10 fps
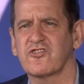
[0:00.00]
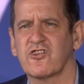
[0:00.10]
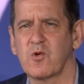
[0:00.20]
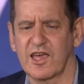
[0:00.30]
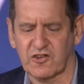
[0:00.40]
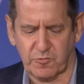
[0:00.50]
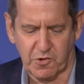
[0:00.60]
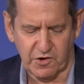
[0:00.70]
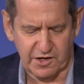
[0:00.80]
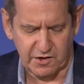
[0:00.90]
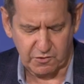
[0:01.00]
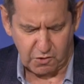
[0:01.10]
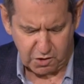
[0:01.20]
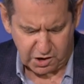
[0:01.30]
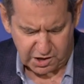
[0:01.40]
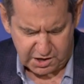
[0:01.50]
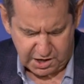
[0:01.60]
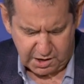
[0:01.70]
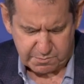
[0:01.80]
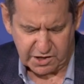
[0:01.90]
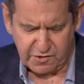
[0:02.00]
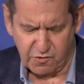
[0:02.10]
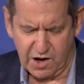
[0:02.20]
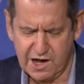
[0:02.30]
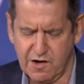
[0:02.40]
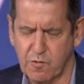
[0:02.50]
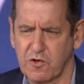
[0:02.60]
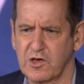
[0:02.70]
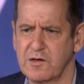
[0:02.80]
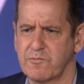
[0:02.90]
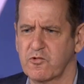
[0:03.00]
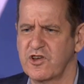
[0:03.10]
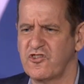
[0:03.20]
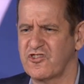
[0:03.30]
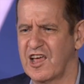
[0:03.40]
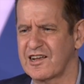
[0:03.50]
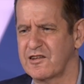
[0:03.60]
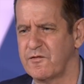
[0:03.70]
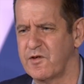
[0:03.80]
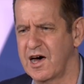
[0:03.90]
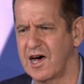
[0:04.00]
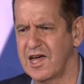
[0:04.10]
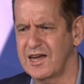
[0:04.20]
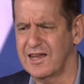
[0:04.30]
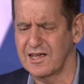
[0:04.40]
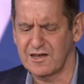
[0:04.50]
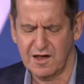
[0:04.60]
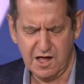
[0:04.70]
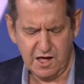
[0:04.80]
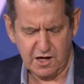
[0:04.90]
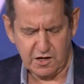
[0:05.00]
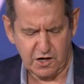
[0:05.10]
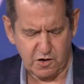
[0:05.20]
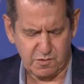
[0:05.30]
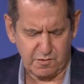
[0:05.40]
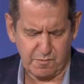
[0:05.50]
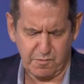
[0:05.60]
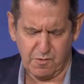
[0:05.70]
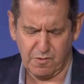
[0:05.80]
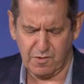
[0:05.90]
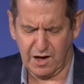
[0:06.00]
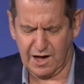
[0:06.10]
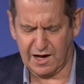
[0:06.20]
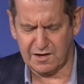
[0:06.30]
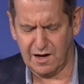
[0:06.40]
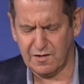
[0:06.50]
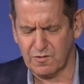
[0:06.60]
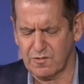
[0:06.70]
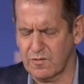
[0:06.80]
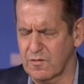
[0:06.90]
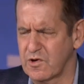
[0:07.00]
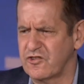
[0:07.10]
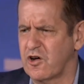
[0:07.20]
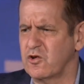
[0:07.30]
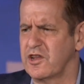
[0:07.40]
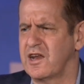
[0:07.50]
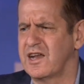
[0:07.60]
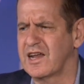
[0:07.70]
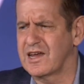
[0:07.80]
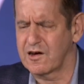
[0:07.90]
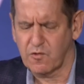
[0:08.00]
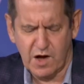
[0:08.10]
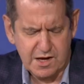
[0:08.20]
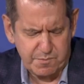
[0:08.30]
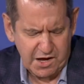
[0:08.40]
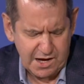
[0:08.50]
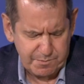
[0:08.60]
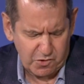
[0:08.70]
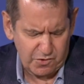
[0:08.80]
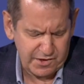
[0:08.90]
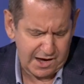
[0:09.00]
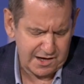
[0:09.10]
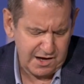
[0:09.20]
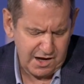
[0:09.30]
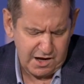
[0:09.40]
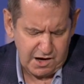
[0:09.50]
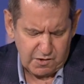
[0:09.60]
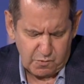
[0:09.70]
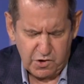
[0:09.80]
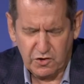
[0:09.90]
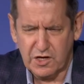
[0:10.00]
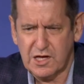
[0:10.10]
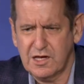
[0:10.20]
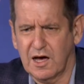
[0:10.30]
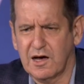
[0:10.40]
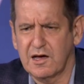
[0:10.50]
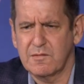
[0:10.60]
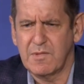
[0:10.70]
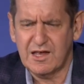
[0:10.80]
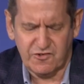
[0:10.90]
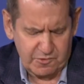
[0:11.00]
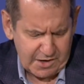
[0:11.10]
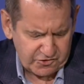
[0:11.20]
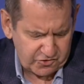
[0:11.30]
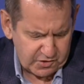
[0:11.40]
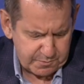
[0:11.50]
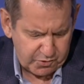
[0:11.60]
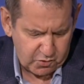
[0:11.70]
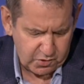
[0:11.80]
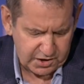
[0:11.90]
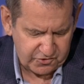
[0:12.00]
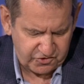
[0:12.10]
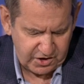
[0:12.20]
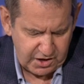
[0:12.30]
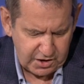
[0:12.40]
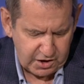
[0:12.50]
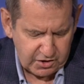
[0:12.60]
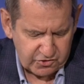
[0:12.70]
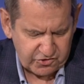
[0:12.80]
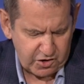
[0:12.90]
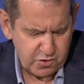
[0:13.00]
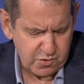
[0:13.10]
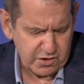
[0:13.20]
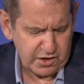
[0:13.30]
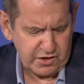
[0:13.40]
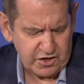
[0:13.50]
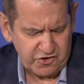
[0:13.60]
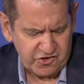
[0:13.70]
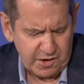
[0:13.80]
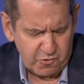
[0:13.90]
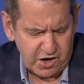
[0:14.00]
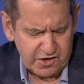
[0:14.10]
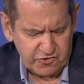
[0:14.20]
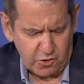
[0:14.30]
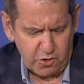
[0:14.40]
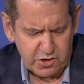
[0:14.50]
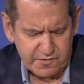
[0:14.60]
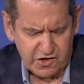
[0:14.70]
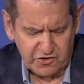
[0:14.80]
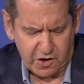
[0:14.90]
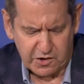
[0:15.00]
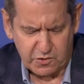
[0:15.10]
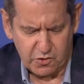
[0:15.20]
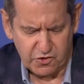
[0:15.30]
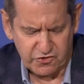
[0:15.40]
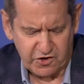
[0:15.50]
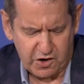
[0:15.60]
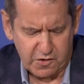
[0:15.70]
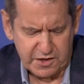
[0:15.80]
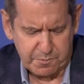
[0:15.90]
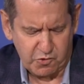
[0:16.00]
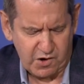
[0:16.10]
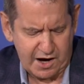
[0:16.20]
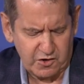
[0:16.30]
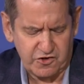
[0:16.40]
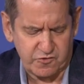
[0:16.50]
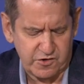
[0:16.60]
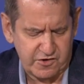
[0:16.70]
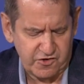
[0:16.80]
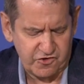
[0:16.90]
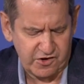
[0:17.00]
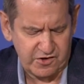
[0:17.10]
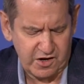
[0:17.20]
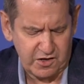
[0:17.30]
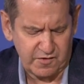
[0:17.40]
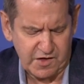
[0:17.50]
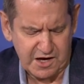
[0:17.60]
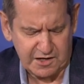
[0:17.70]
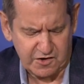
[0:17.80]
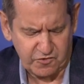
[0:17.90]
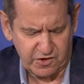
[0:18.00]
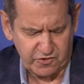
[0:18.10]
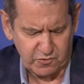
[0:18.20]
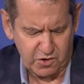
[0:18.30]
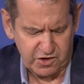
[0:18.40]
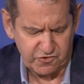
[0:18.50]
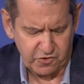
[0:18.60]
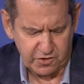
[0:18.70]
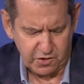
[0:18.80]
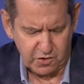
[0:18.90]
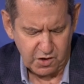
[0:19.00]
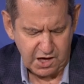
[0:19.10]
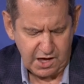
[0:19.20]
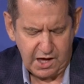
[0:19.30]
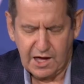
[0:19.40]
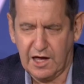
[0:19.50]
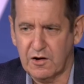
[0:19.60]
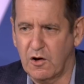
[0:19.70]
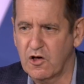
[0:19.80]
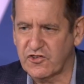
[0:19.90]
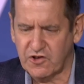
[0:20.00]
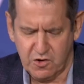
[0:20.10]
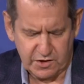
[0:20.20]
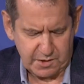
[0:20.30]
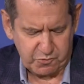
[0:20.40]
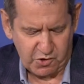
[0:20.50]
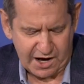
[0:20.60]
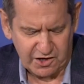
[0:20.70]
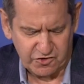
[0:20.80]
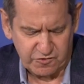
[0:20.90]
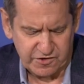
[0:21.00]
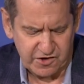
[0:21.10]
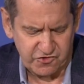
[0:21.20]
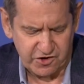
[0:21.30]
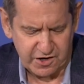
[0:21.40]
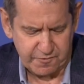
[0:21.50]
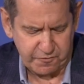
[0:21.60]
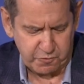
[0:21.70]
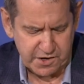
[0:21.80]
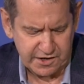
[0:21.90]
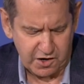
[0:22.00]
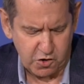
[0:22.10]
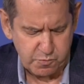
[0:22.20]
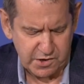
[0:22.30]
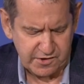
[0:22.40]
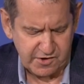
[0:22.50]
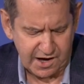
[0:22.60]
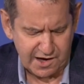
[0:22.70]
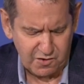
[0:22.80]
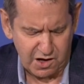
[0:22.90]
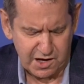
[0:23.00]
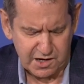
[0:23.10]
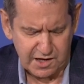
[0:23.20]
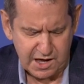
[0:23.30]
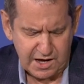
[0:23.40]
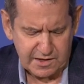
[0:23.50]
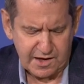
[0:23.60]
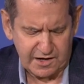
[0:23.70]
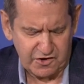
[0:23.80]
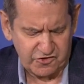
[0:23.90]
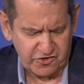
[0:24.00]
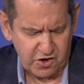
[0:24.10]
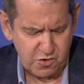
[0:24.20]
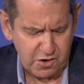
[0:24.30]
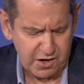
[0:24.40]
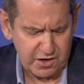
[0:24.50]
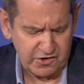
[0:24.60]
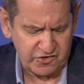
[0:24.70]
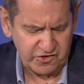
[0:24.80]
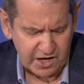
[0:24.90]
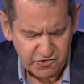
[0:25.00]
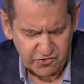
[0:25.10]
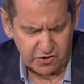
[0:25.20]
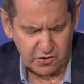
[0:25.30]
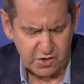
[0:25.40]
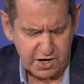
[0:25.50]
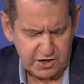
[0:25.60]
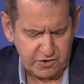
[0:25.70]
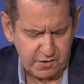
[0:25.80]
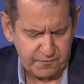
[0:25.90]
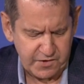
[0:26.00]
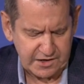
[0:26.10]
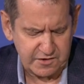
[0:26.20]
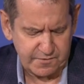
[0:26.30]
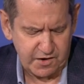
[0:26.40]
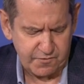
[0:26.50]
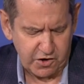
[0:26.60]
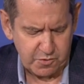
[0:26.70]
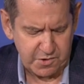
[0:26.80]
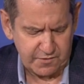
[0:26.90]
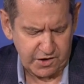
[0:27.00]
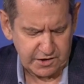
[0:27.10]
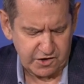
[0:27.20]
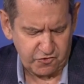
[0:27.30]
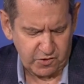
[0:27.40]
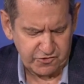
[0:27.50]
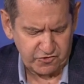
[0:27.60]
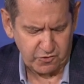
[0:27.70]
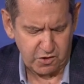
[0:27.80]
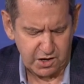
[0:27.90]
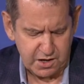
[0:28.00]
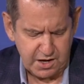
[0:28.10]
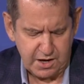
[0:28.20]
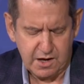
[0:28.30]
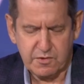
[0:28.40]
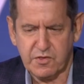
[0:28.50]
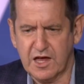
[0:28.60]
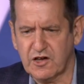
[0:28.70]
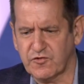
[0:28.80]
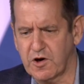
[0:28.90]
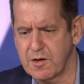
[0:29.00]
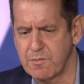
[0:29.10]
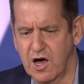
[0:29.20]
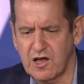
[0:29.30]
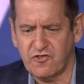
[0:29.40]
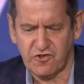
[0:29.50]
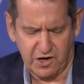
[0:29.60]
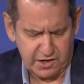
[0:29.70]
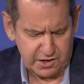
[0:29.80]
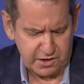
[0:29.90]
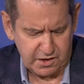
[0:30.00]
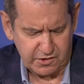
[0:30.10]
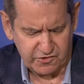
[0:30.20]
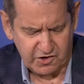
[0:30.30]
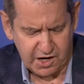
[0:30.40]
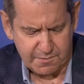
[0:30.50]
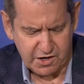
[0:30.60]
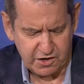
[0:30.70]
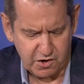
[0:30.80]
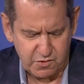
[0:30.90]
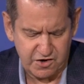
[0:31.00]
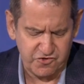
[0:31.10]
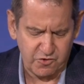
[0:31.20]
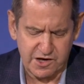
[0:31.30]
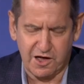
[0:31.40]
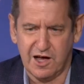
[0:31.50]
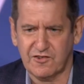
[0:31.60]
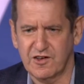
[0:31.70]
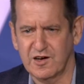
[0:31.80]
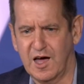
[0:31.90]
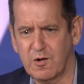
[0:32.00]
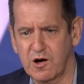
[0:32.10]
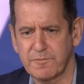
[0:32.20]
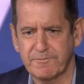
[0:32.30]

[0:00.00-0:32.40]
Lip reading: so expert in the law, but Greg really bridges that divide and had resulted in a great paper that really made some excellent points. So, to summarize, all of these articles are in the proudest tradition of the Antitrust Law Journal, and also in the proudest tradition of free and open dialogue that is so essential to effective development of antitrust law. Thanks very much. It's time to go enjoy cocktail hour.